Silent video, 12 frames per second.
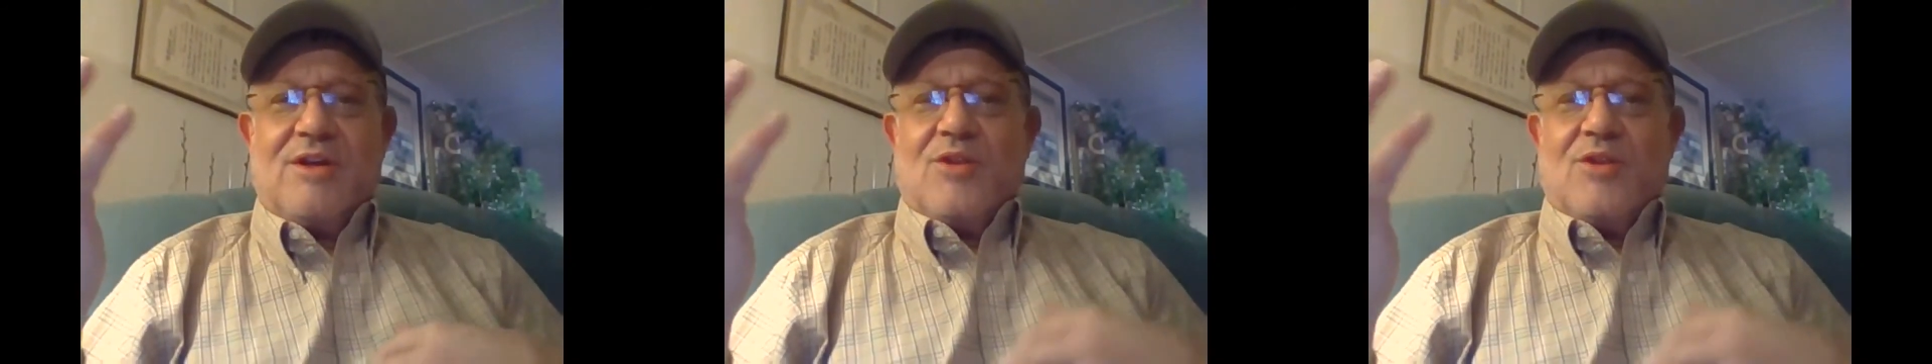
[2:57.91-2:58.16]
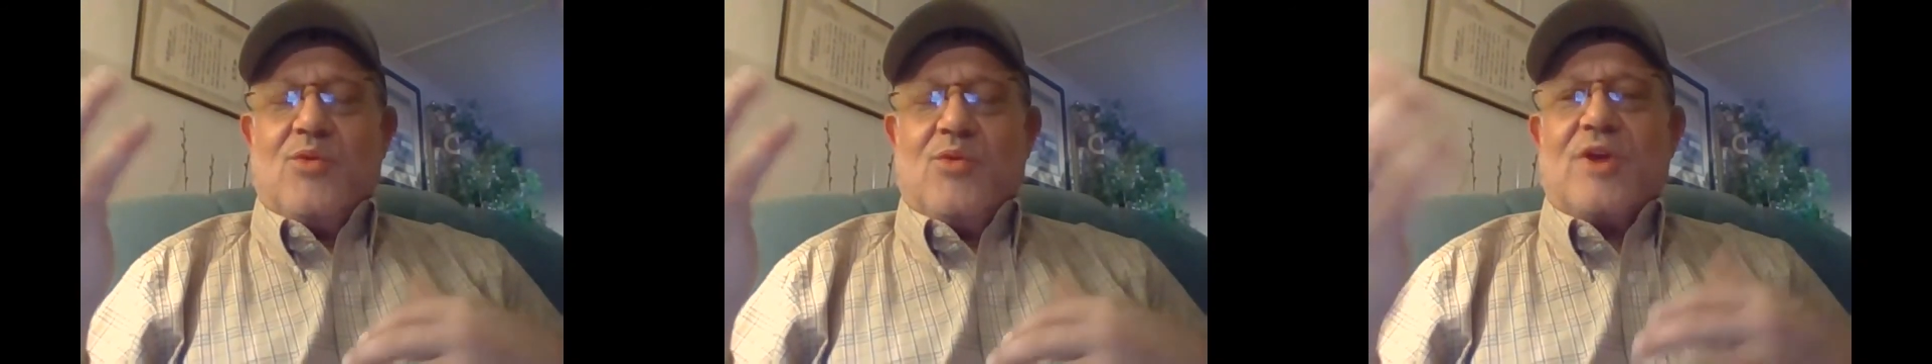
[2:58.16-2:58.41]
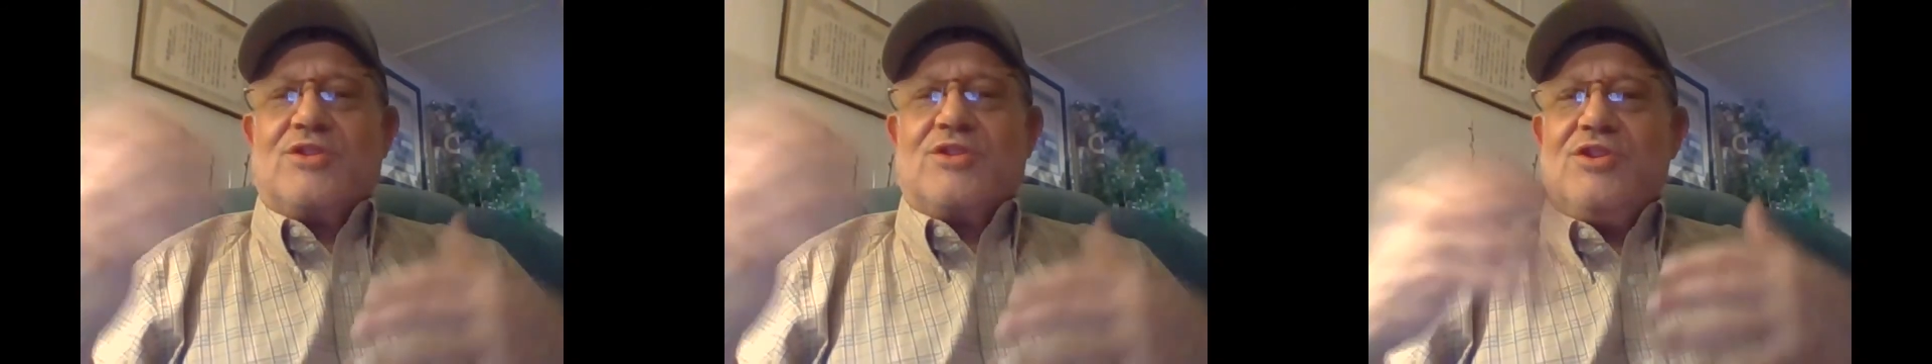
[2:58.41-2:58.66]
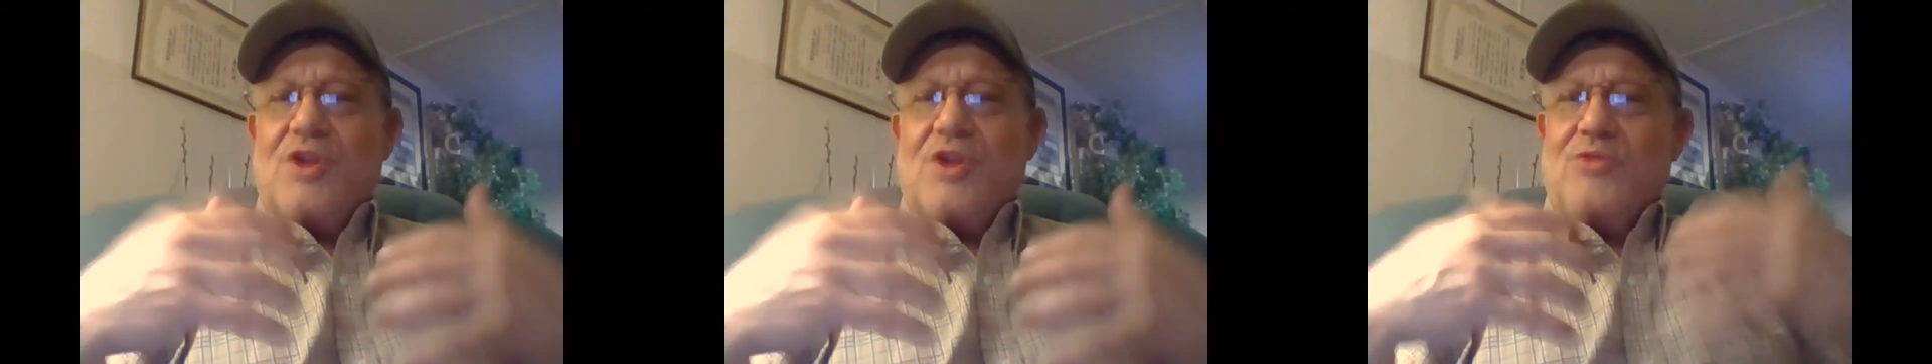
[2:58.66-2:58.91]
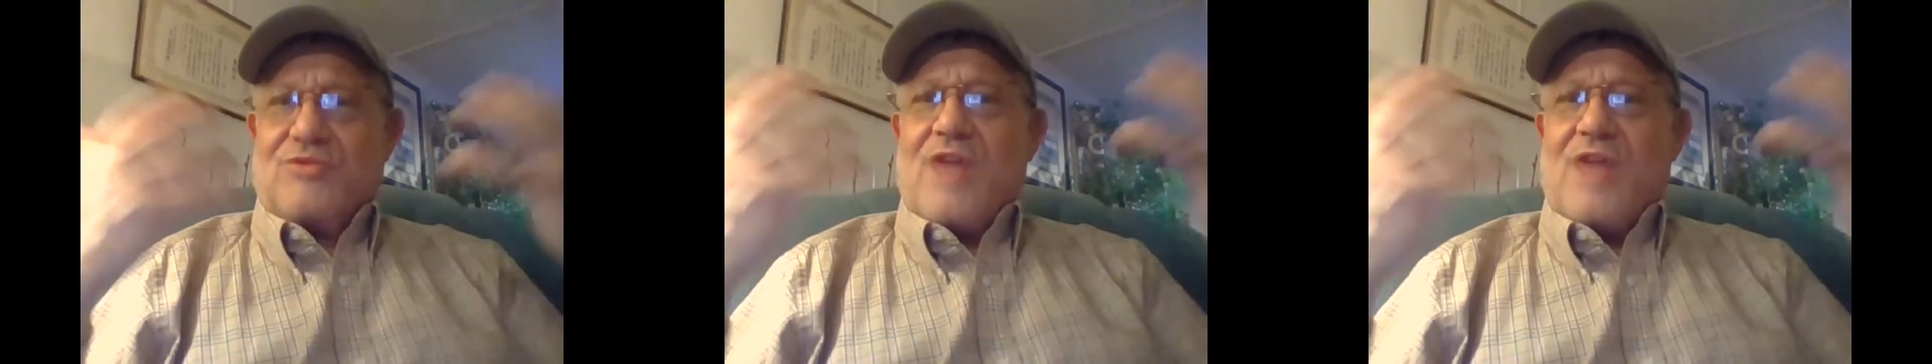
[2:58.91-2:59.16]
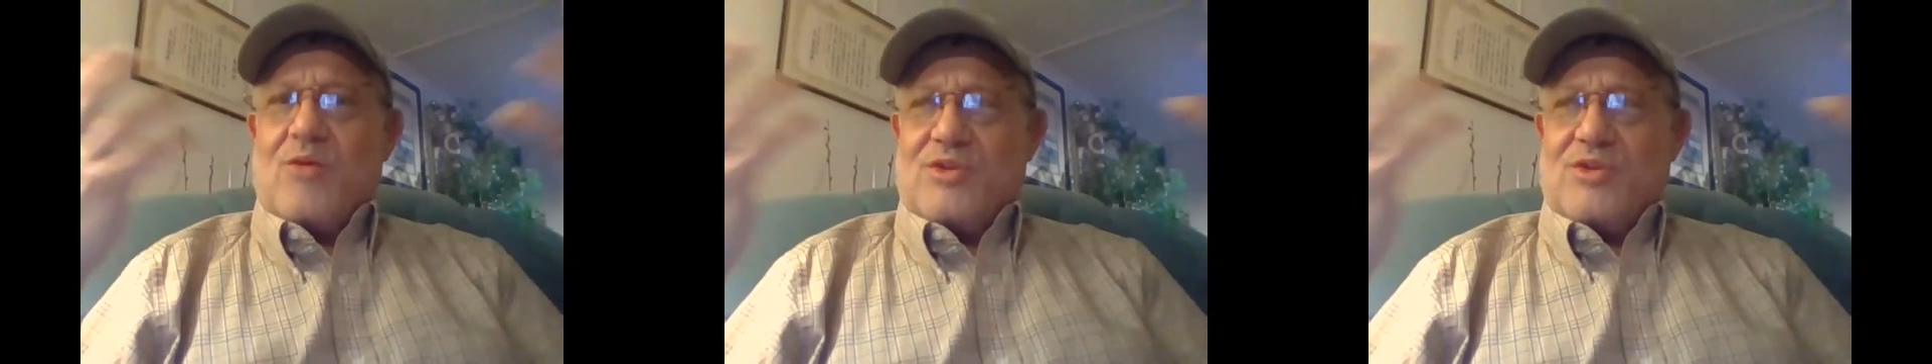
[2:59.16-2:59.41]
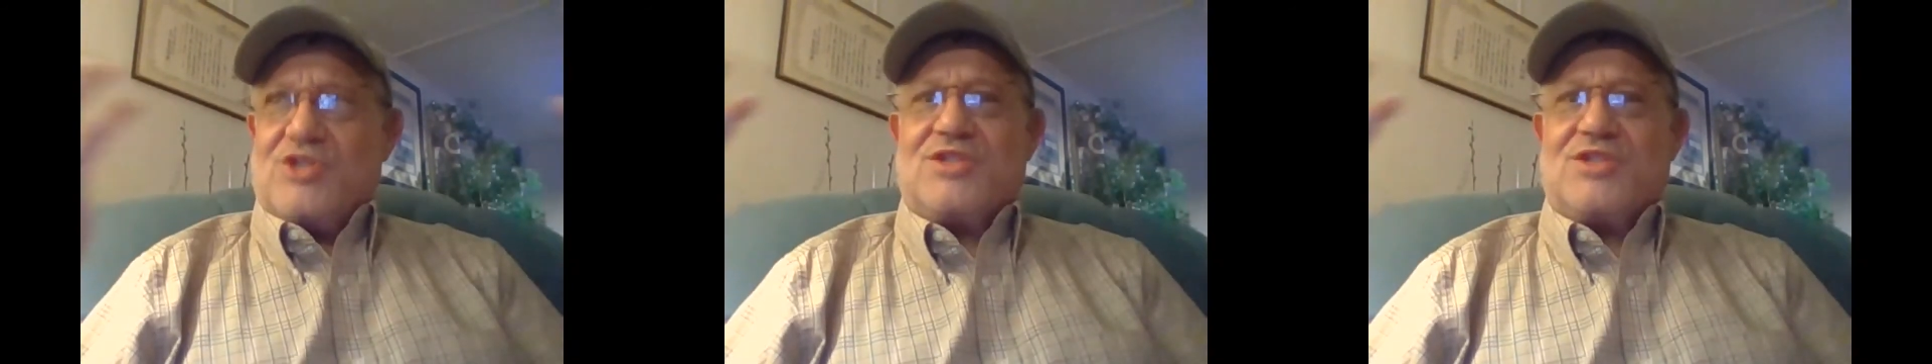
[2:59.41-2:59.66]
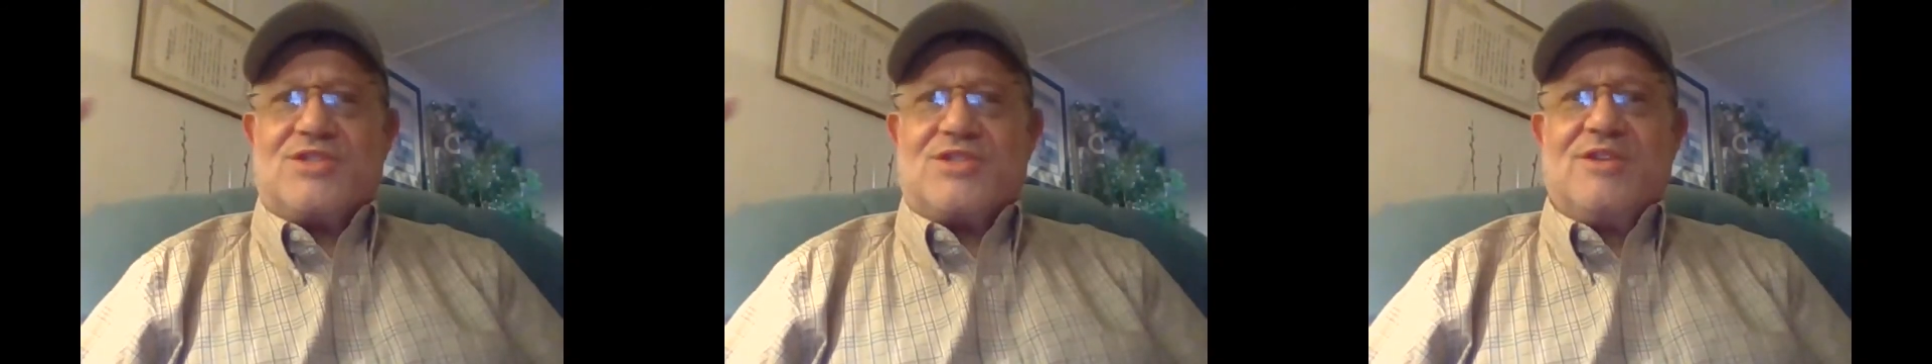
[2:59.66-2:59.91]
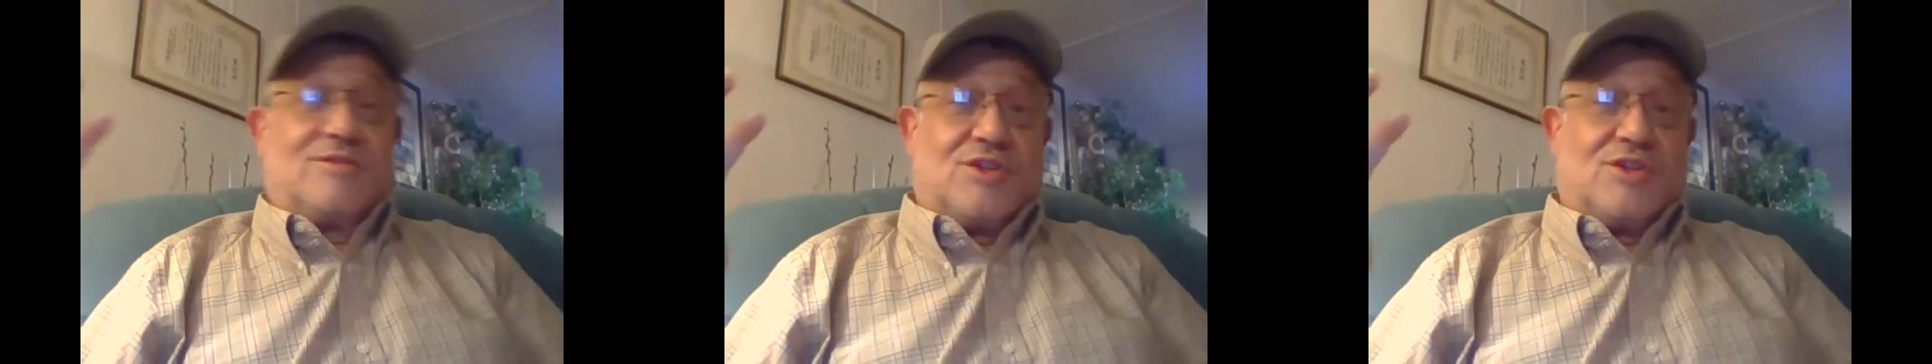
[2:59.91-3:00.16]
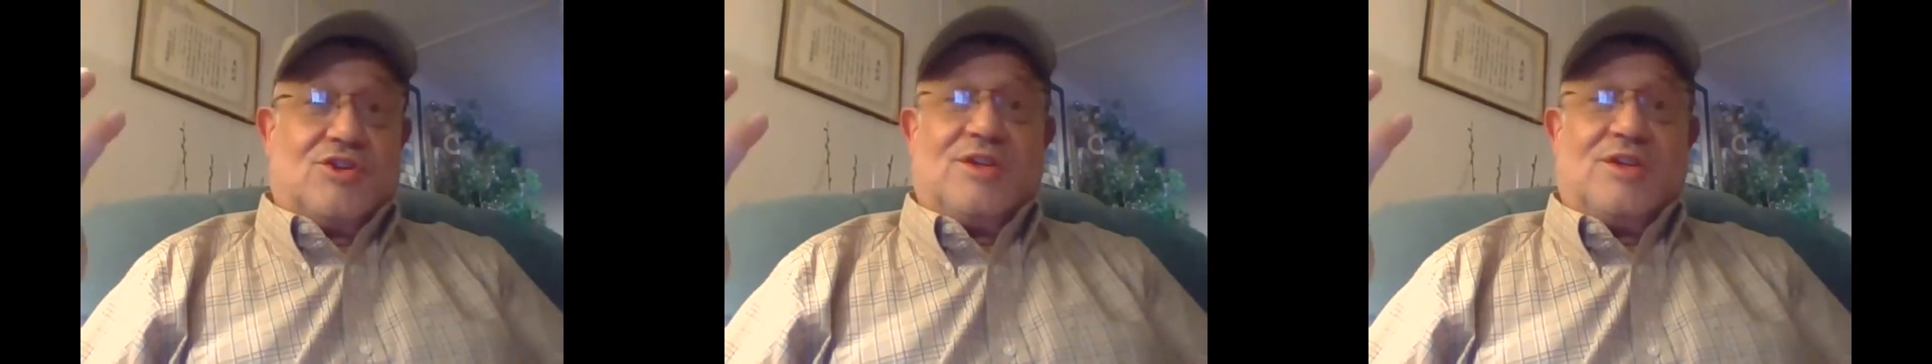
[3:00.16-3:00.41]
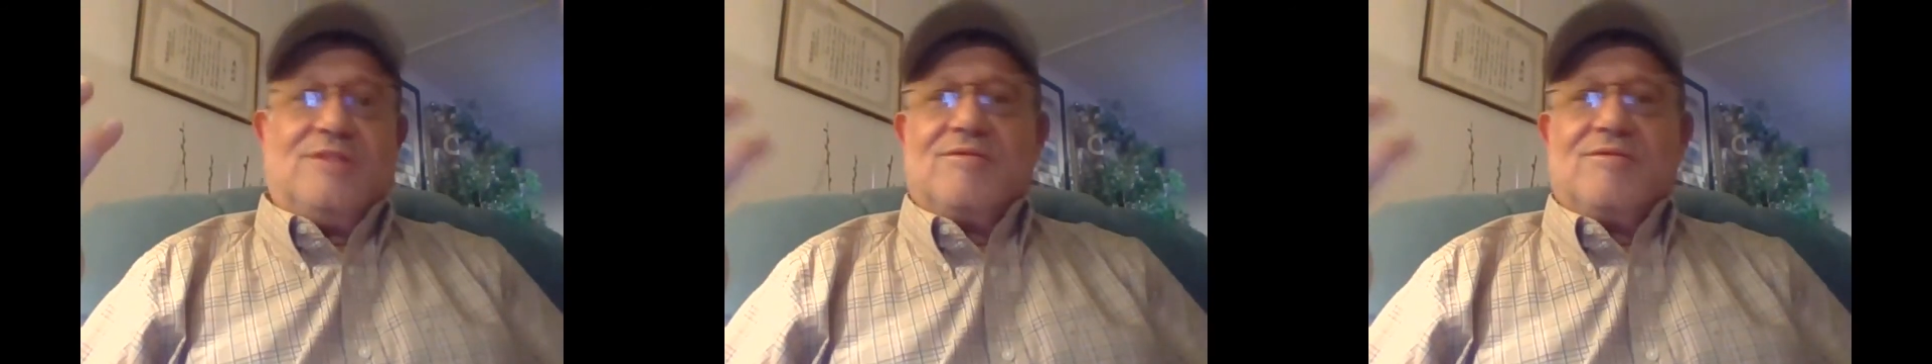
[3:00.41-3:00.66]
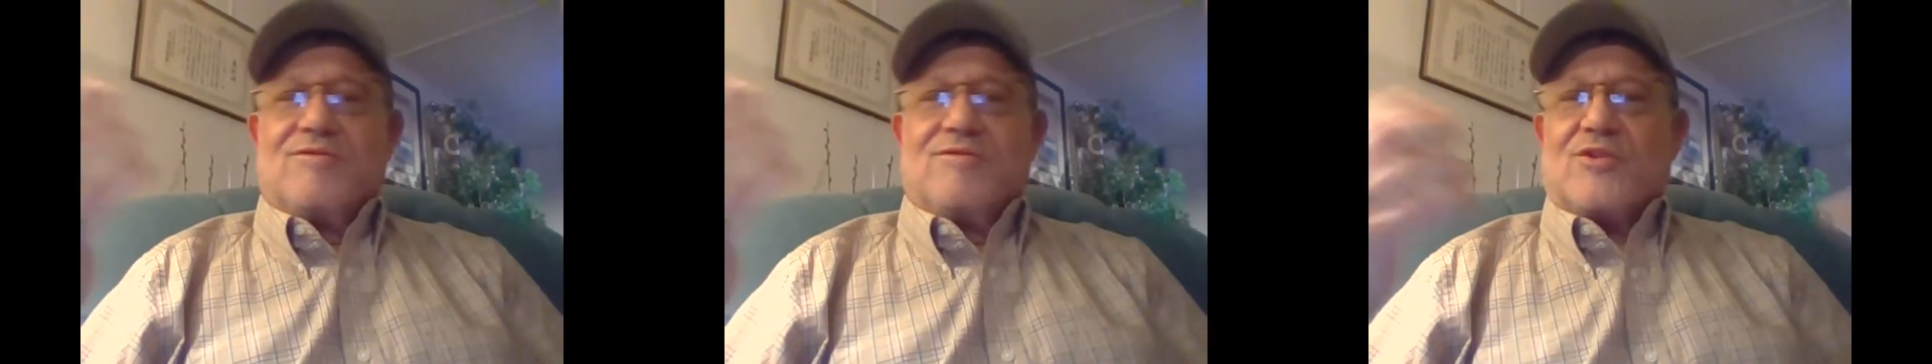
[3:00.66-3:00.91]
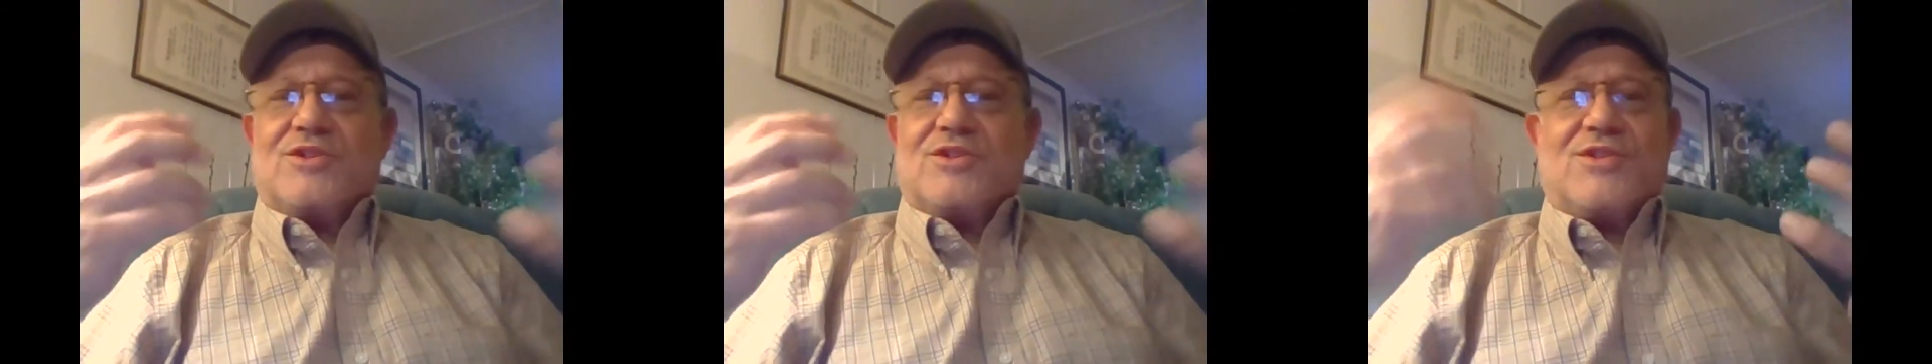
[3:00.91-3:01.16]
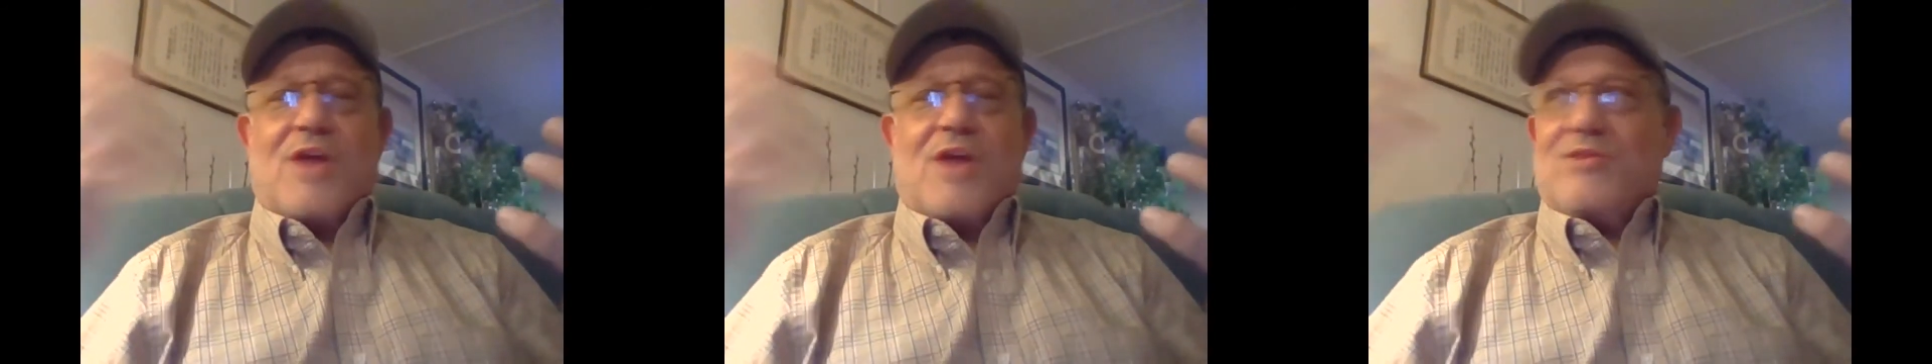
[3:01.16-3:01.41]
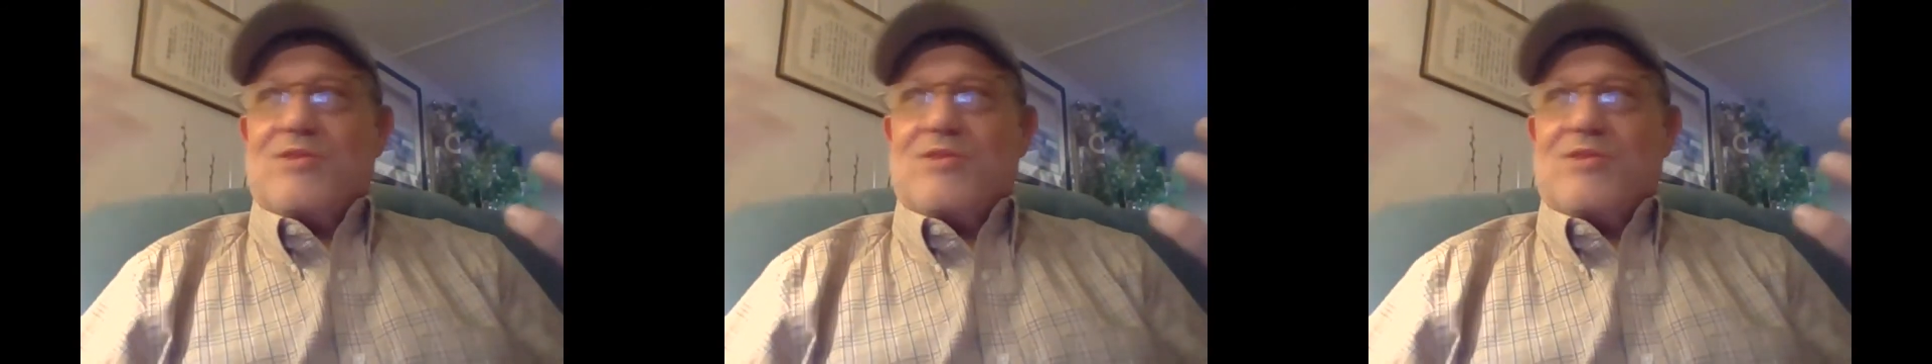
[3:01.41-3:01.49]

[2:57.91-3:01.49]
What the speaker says: We are to know that which is the good versus that which